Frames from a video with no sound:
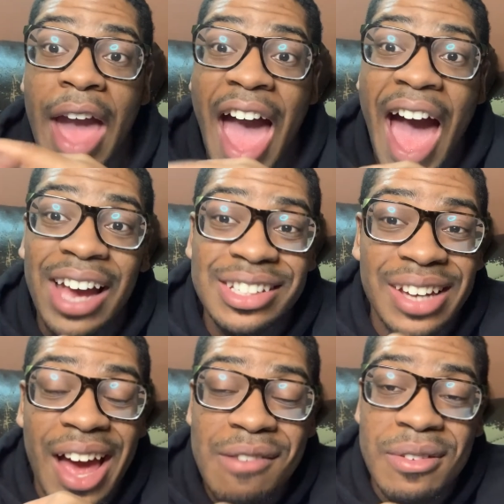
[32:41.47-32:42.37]
actually
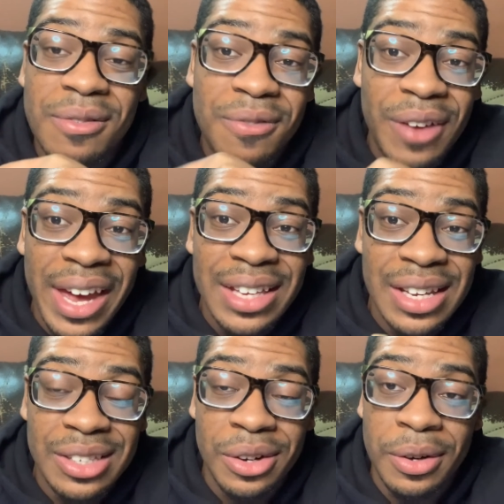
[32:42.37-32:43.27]
having fans
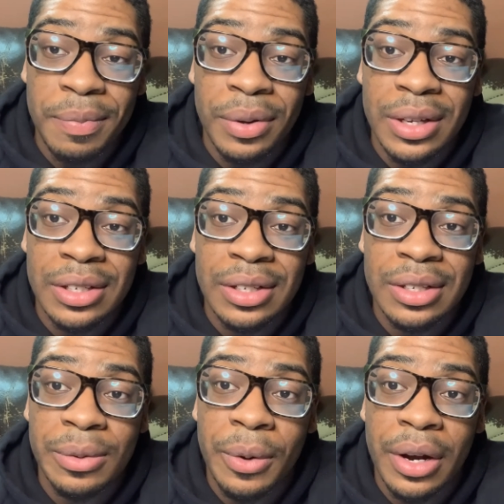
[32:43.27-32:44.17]
at certain
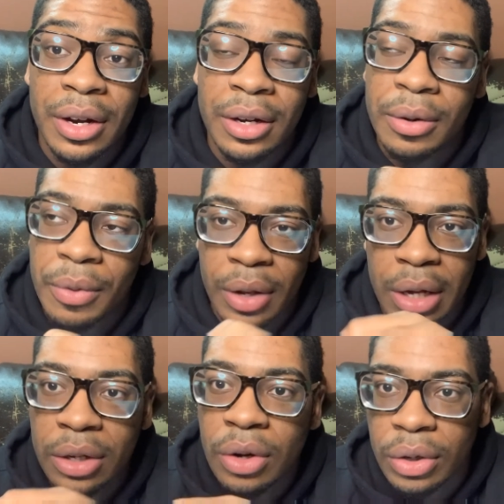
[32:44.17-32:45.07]
places where, where like,
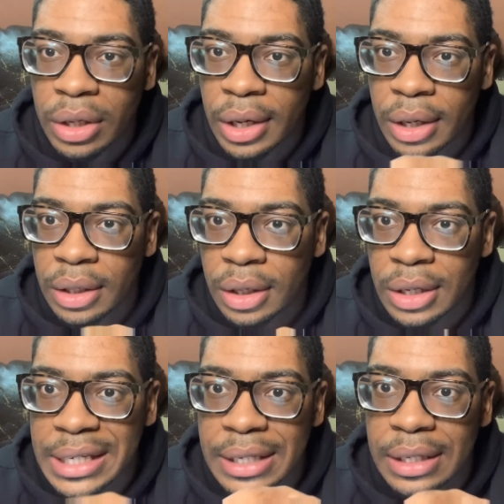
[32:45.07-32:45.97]
you know, the the the,
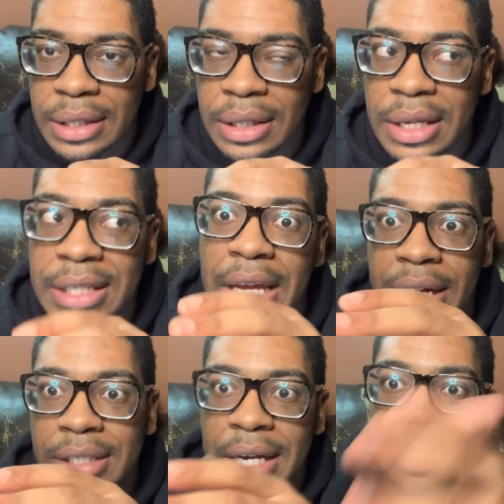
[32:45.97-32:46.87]
the, the state
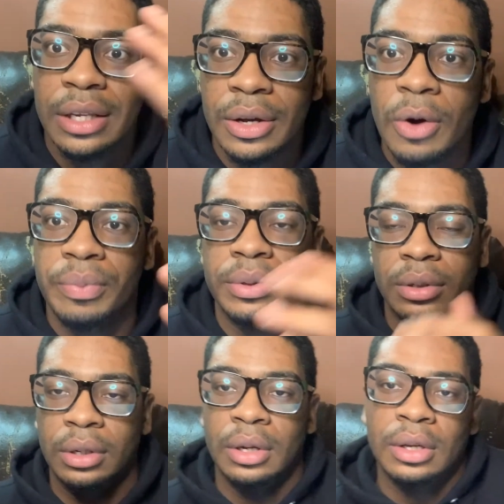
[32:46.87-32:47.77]
is technically open.
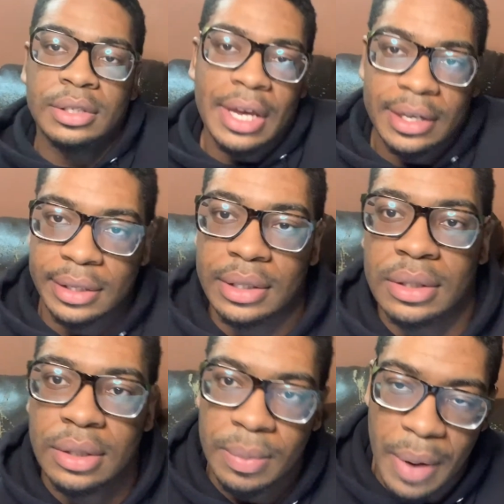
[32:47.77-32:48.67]

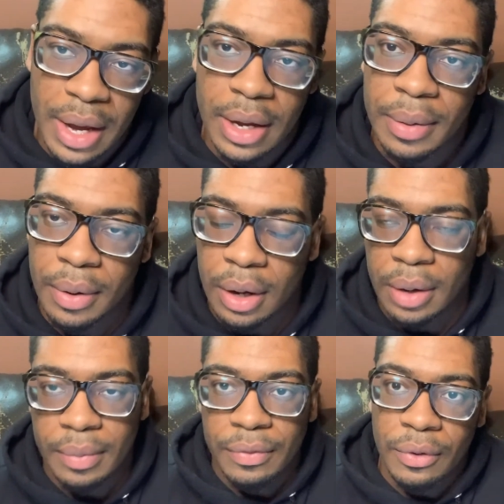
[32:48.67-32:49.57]
Texas, Miami,
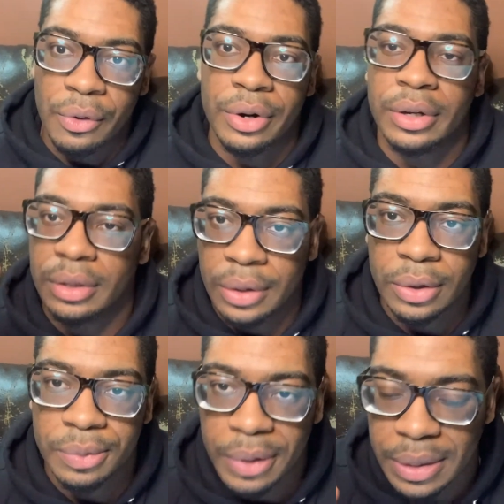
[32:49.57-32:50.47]
um, Florida,
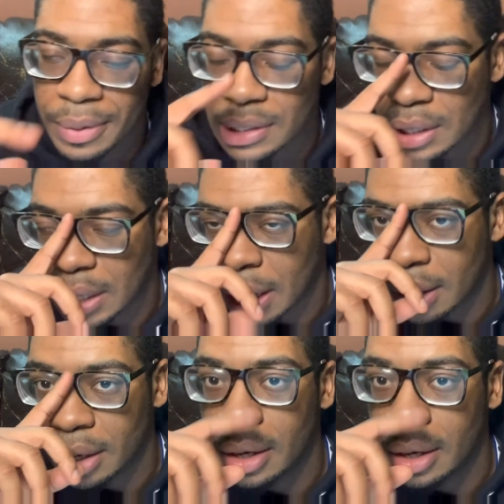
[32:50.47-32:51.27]
those places, places like that.